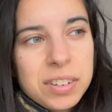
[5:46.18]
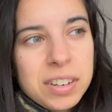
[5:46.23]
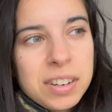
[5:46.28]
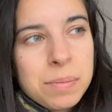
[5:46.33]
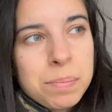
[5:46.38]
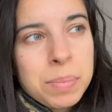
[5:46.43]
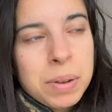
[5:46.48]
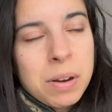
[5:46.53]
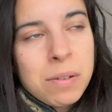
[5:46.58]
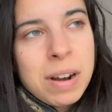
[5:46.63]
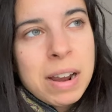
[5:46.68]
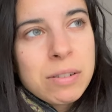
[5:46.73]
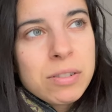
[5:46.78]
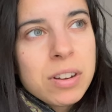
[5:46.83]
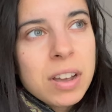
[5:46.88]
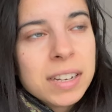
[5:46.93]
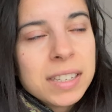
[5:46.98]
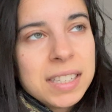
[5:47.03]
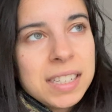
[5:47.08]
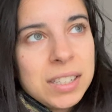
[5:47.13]
But around
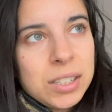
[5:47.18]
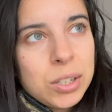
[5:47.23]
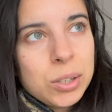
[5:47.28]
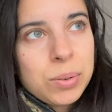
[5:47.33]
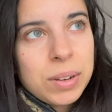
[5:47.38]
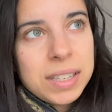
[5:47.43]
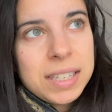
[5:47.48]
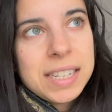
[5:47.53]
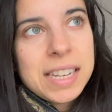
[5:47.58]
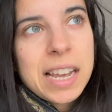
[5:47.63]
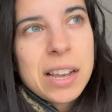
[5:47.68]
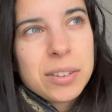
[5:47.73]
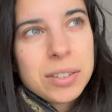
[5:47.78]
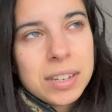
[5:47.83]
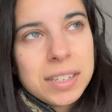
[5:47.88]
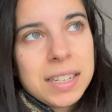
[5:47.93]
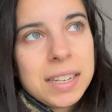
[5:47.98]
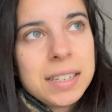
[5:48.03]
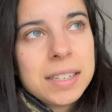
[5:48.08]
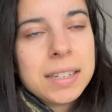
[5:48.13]
19 to 20 hours,
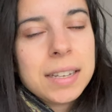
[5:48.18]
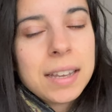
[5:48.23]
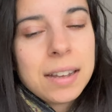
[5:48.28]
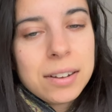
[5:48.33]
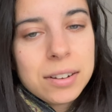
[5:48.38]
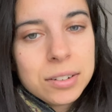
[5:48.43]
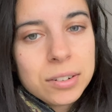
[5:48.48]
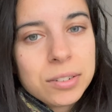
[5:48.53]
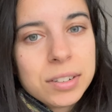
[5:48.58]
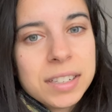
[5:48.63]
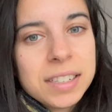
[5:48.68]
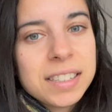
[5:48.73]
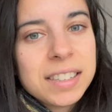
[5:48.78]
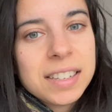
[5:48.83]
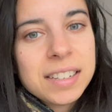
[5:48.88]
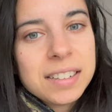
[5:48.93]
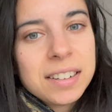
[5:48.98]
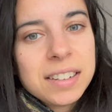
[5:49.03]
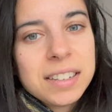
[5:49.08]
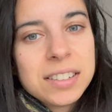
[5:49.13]
I tend to get hungry and
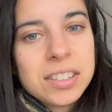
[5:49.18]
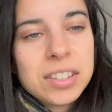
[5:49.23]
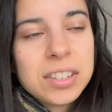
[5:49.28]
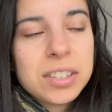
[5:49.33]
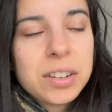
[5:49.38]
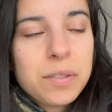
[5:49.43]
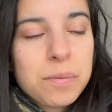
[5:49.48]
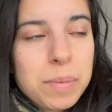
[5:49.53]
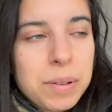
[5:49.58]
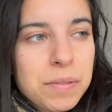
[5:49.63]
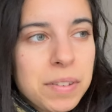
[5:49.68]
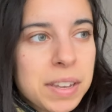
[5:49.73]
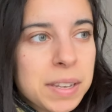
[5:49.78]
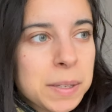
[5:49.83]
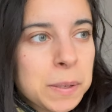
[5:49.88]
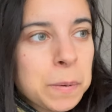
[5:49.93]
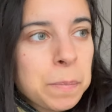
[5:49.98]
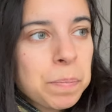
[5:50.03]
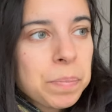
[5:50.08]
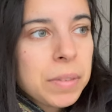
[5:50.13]
then I just stuff my
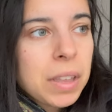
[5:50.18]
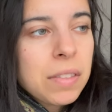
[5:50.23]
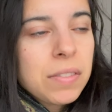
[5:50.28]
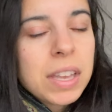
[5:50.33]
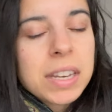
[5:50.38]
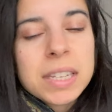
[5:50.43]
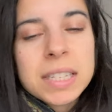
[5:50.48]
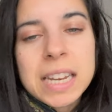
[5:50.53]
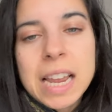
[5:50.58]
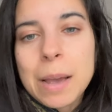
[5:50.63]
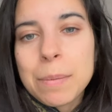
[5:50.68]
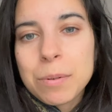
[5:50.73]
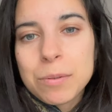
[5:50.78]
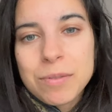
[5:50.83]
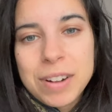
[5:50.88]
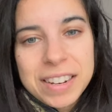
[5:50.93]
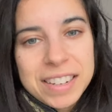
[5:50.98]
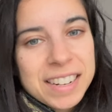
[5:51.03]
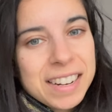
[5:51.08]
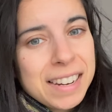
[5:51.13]
face. That doesn't happen
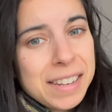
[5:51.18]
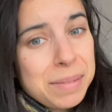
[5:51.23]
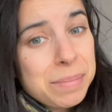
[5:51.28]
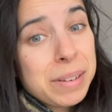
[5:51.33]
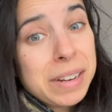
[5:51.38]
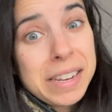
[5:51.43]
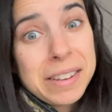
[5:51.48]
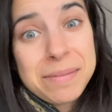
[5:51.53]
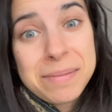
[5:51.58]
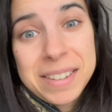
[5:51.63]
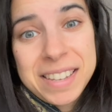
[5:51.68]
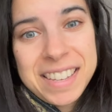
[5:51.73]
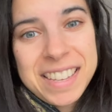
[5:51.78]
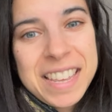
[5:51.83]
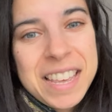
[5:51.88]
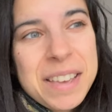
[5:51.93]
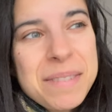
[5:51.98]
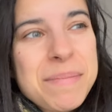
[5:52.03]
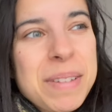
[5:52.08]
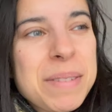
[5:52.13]
regularly, believe me.
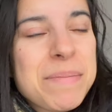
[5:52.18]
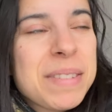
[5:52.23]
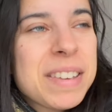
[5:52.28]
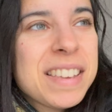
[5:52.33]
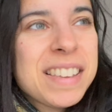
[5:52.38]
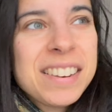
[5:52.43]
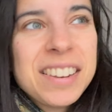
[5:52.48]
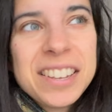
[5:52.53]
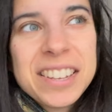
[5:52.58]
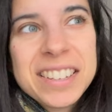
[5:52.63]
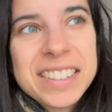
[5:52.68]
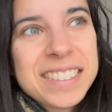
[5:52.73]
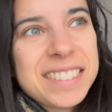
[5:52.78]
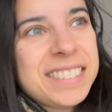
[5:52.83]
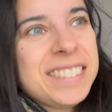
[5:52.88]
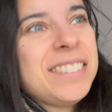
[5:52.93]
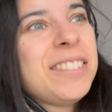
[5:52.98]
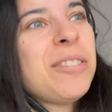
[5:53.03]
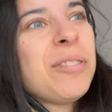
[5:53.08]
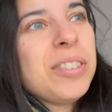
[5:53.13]
Maybe like
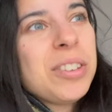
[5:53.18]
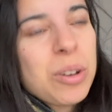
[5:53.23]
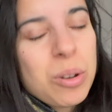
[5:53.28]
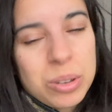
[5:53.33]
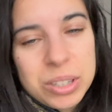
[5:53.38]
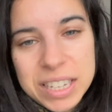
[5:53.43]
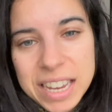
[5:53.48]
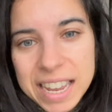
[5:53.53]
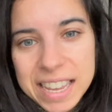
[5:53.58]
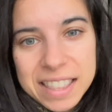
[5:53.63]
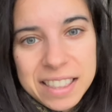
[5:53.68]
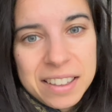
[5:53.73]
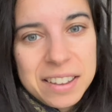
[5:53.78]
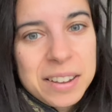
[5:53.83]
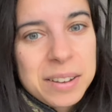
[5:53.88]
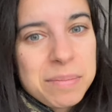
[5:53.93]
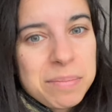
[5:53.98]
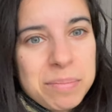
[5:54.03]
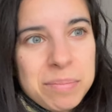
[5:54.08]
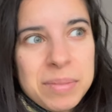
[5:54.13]
on the odd day that
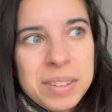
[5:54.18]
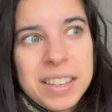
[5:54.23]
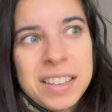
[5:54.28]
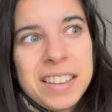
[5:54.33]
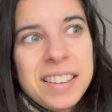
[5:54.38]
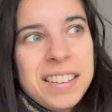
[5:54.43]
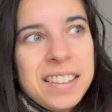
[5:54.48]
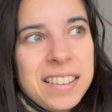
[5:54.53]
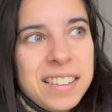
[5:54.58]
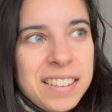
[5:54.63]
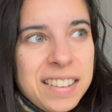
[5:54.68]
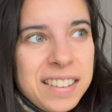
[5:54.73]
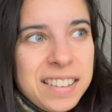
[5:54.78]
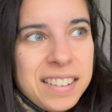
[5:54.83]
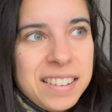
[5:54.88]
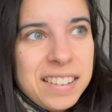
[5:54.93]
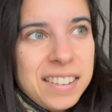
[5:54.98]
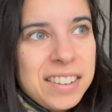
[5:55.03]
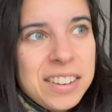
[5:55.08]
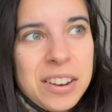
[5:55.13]
I'm,
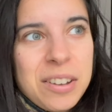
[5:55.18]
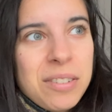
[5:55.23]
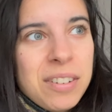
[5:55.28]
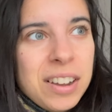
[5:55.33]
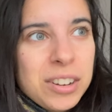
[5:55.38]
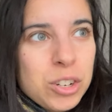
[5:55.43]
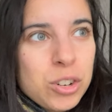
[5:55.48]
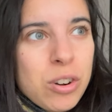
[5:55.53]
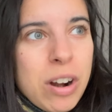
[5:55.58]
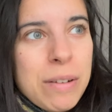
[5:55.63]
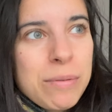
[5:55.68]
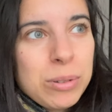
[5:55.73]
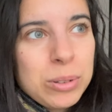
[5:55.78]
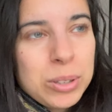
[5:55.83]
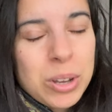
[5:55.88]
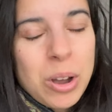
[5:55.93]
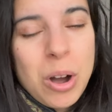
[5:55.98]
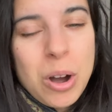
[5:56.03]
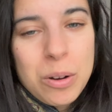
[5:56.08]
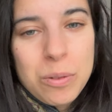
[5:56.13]
you know, I travel
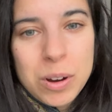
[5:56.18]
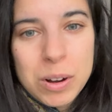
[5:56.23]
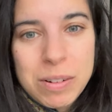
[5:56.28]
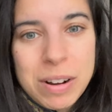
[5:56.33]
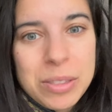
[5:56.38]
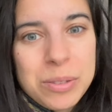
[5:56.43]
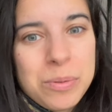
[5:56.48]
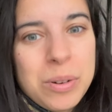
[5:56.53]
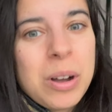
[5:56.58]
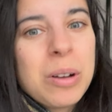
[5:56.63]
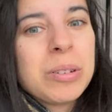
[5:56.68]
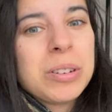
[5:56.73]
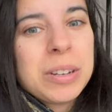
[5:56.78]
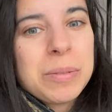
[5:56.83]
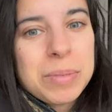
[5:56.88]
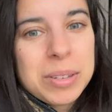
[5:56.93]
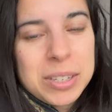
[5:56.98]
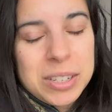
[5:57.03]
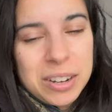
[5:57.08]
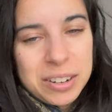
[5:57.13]
to halfway around the world and
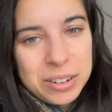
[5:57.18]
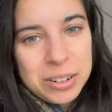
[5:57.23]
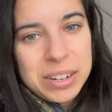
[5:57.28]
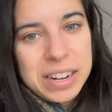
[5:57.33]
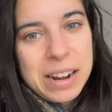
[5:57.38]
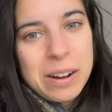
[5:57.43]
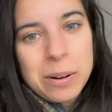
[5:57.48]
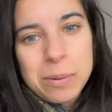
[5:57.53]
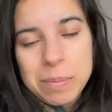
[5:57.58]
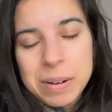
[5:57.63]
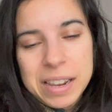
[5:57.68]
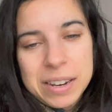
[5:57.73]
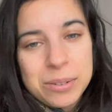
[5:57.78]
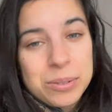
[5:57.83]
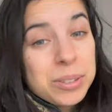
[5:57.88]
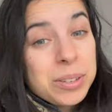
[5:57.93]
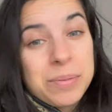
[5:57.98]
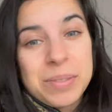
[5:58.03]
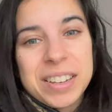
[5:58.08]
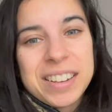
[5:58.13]
I'm stuck on an aeroplane
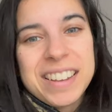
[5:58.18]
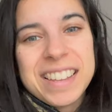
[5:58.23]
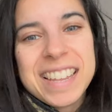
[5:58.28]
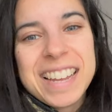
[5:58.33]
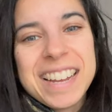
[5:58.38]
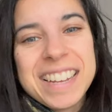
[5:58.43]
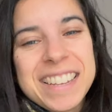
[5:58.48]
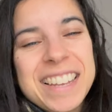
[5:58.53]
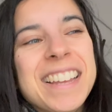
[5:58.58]
or something like that.